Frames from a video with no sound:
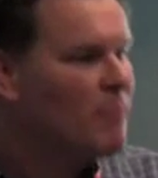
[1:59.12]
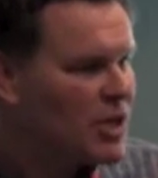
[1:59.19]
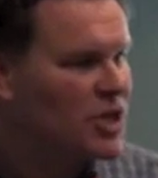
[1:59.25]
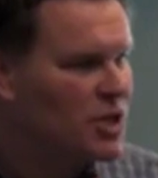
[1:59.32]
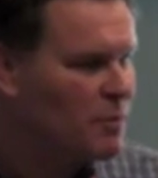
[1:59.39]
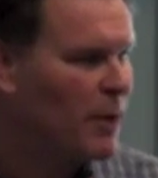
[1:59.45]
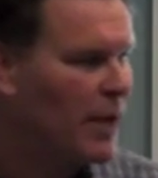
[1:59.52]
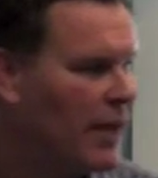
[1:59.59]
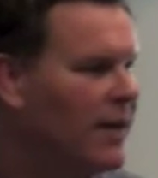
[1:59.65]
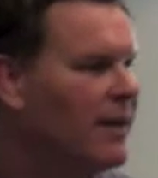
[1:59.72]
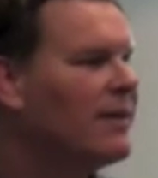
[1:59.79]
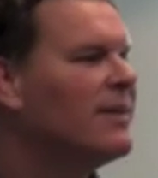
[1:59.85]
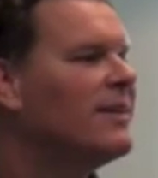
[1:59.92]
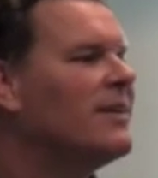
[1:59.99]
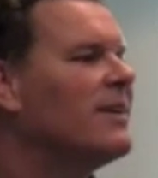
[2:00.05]
must be
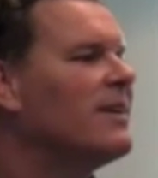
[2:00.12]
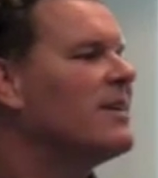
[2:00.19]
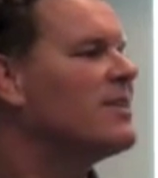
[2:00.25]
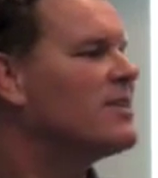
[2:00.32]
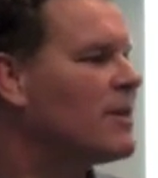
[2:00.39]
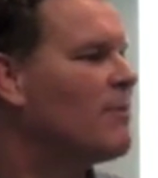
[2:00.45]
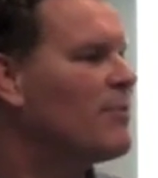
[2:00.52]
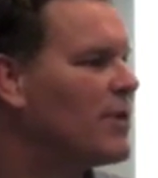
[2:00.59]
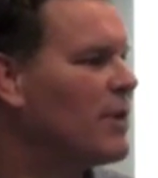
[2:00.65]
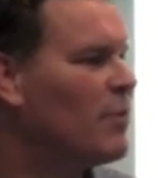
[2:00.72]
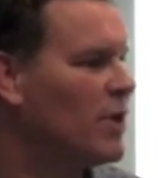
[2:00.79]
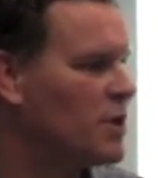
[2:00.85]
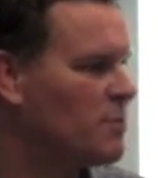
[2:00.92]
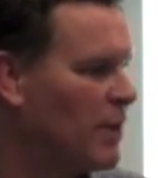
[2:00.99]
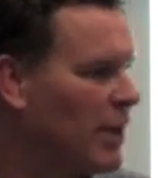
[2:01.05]

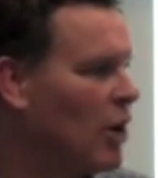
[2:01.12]
something which